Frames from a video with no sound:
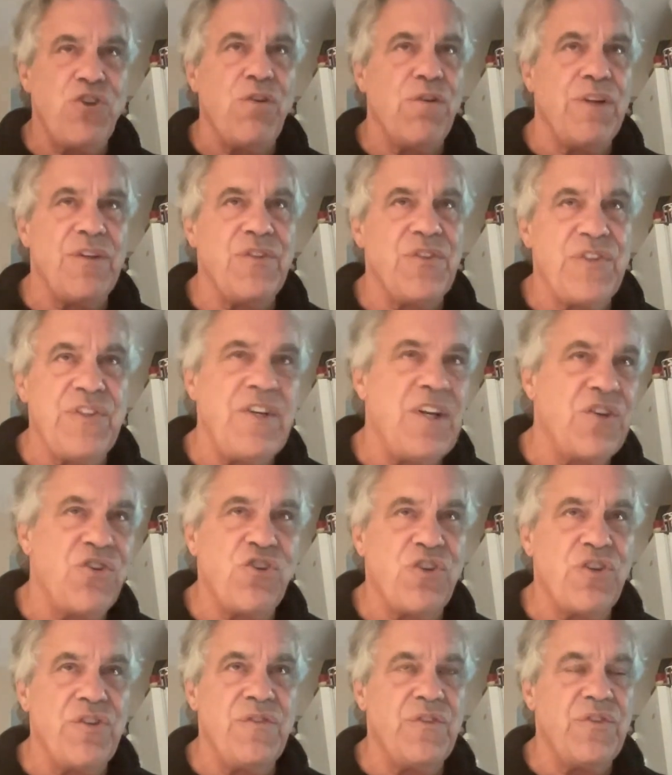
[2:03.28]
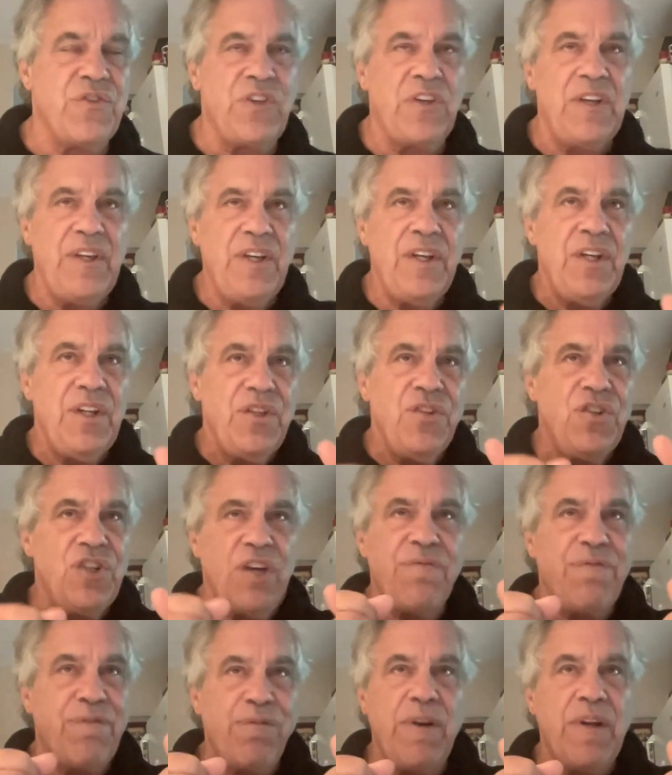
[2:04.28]
jurisdictions,
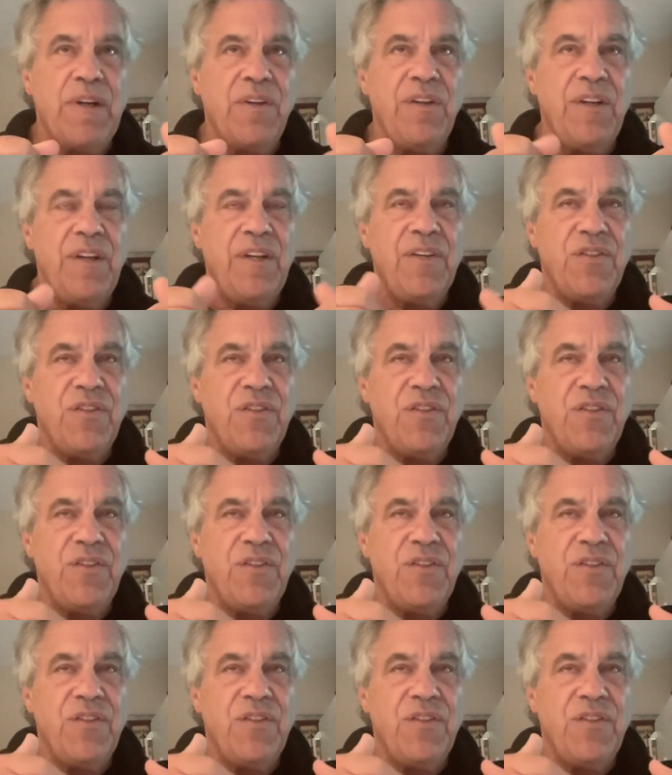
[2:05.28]
different